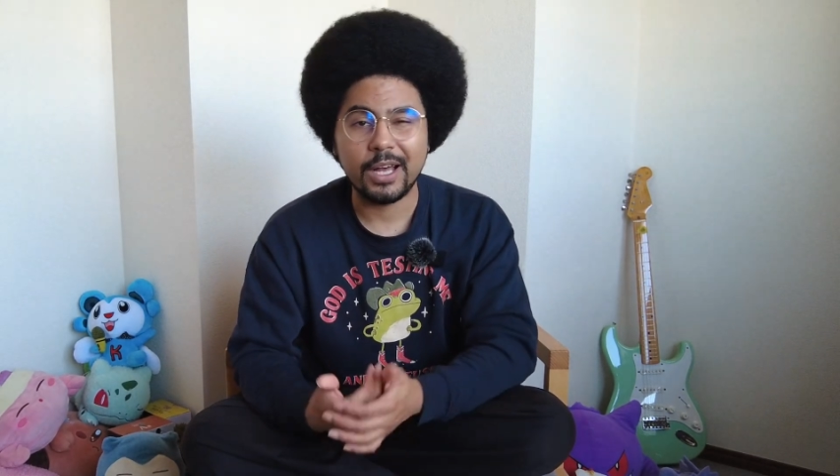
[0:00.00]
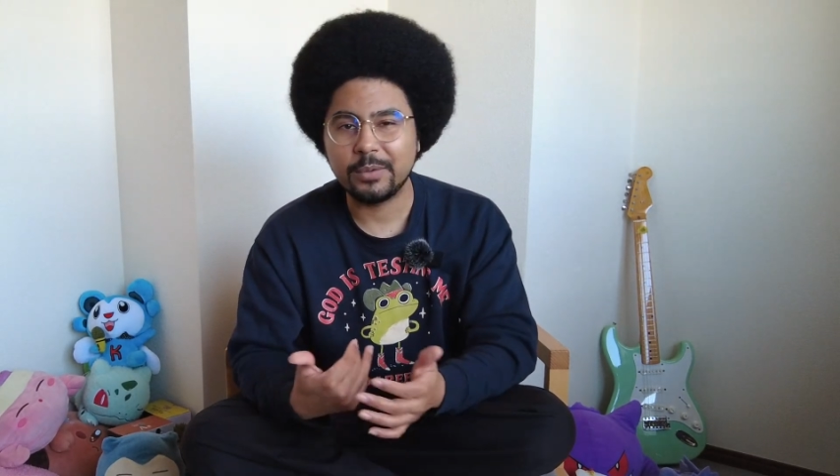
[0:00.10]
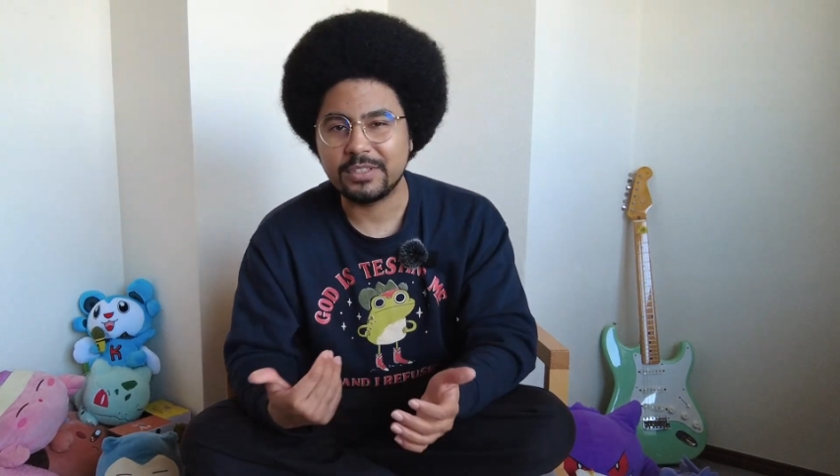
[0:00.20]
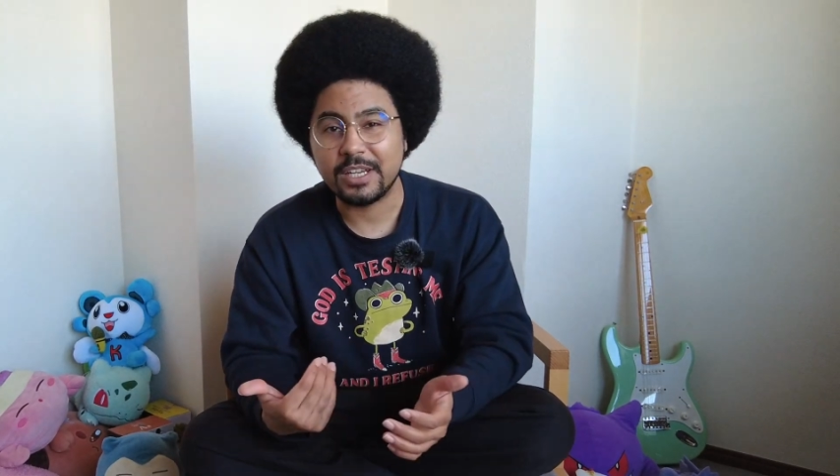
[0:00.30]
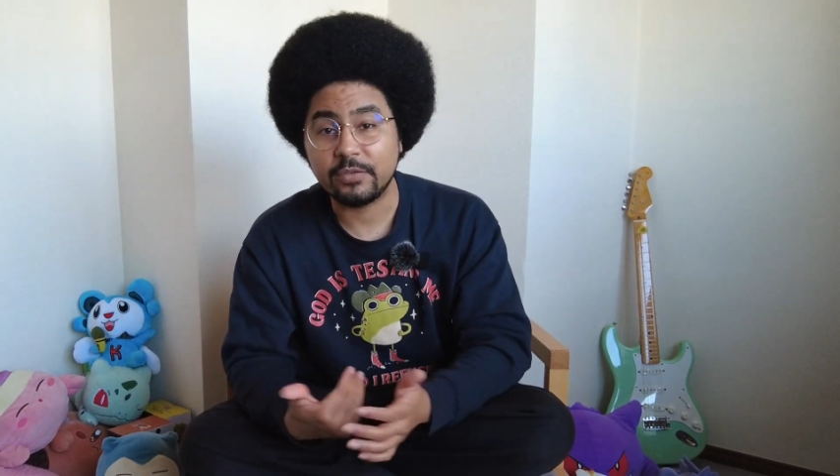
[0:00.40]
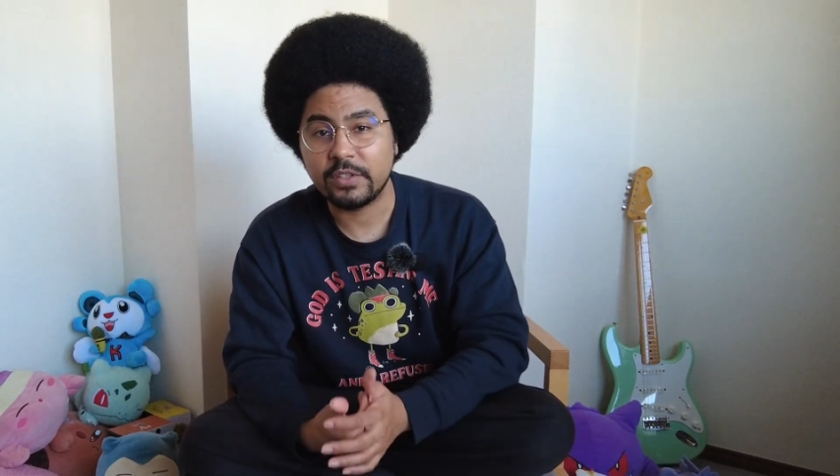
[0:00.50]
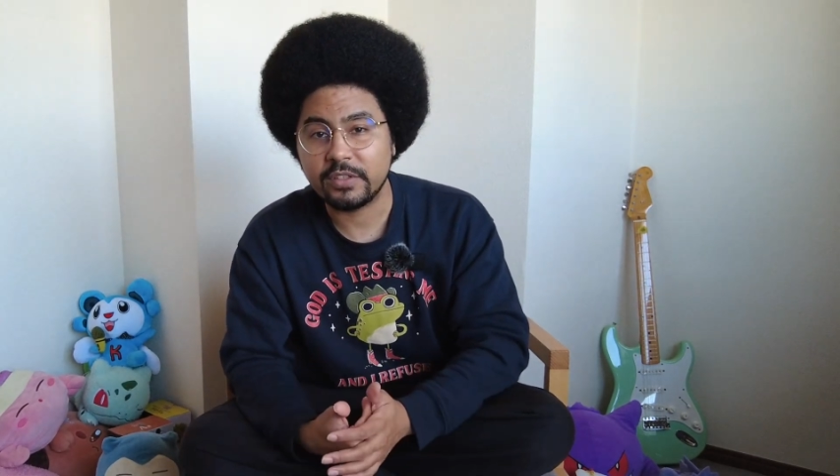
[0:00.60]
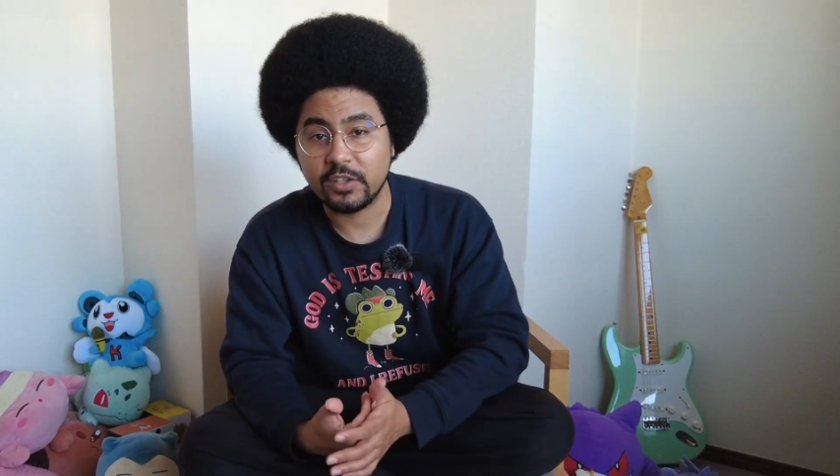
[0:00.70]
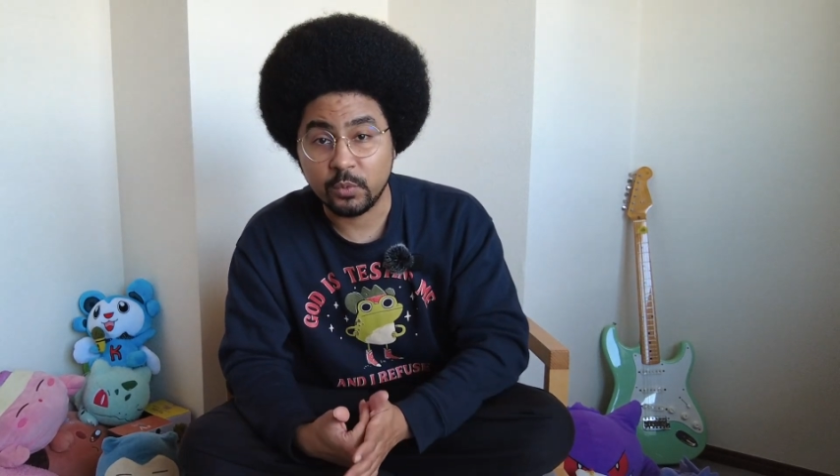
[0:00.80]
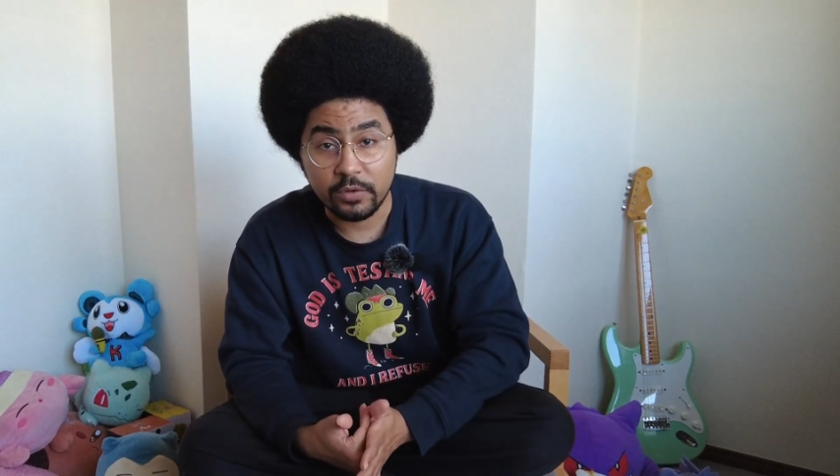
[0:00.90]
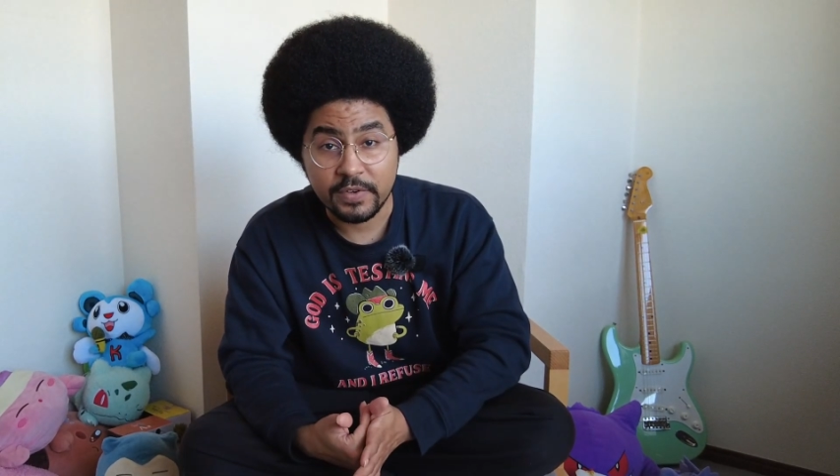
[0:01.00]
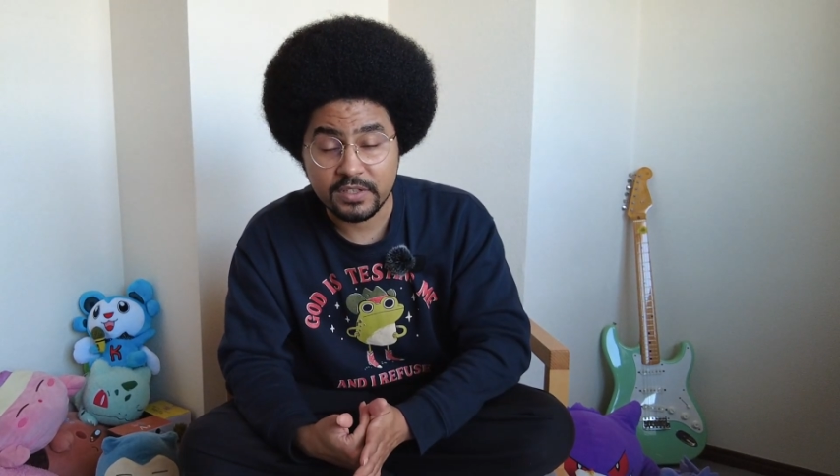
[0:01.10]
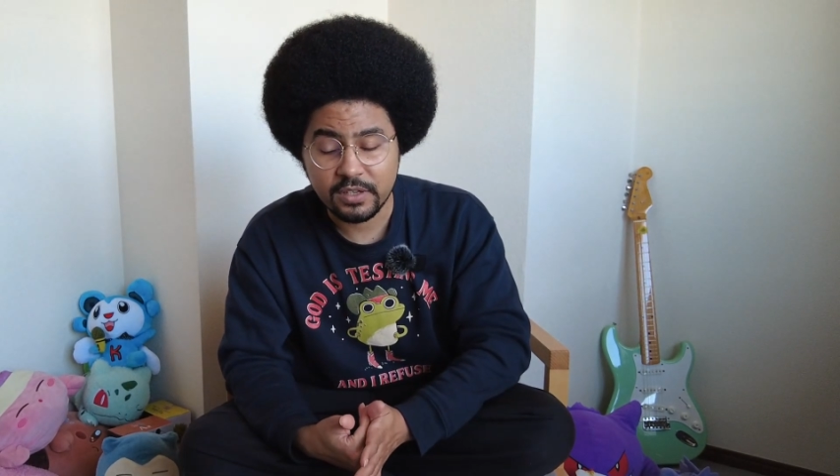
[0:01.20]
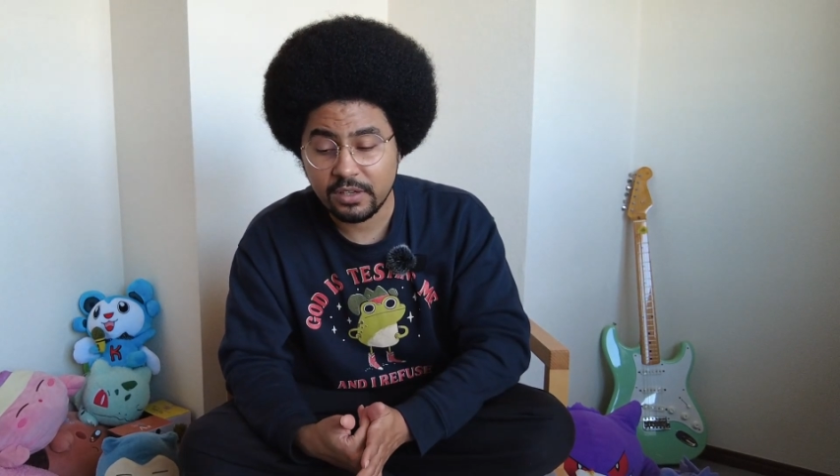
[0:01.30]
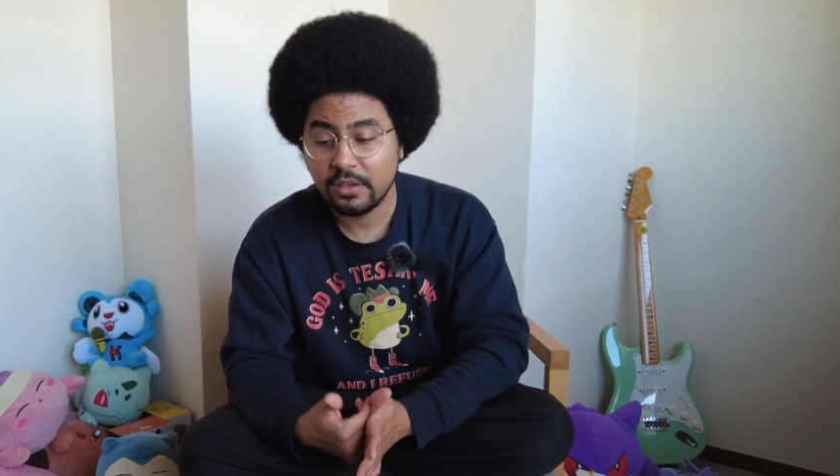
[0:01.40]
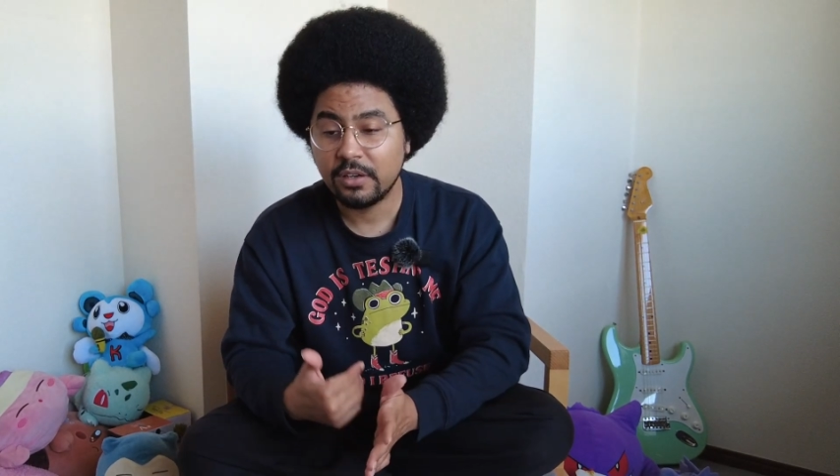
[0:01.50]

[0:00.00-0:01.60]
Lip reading: I would definitely say it's worth visiting.